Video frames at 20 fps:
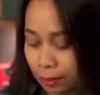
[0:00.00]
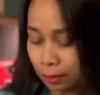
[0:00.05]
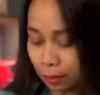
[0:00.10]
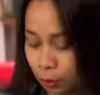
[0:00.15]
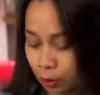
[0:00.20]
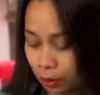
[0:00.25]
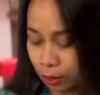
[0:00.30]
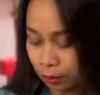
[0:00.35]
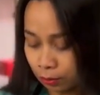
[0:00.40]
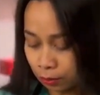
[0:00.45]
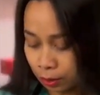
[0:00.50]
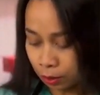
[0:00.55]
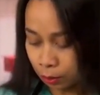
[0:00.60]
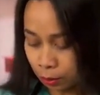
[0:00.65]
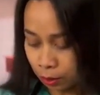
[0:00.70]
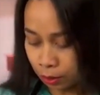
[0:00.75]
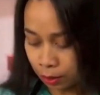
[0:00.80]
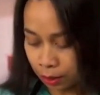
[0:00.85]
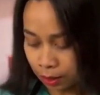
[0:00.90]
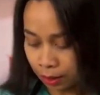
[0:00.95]
is boiling
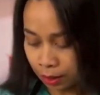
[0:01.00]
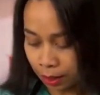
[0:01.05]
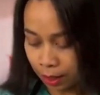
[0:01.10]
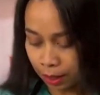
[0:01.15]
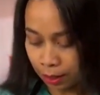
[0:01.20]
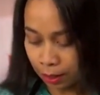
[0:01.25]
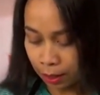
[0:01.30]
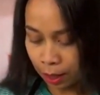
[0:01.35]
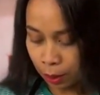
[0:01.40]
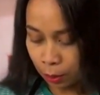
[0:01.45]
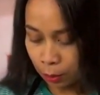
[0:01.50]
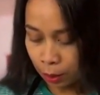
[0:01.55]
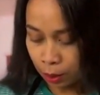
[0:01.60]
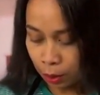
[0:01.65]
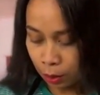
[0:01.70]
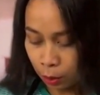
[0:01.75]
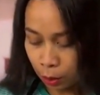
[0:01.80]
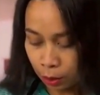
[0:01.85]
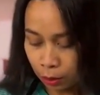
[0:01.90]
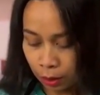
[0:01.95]
vigorously, and now
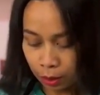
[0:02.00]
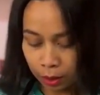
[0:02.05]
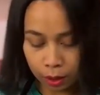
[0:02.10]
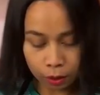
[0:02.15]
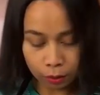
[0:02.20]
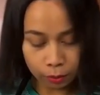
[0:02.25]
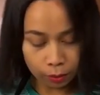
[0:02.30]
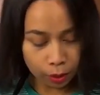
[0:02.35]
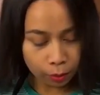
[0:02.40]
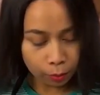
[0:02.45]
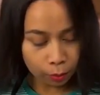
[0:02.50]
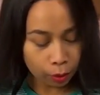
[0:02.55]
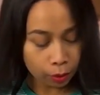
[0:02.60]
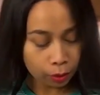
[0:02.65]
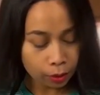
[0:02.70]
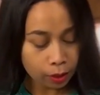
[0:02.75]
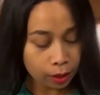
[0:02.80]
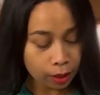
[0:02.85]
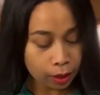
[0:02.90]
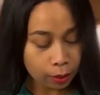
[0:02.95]
we are going to carefully put the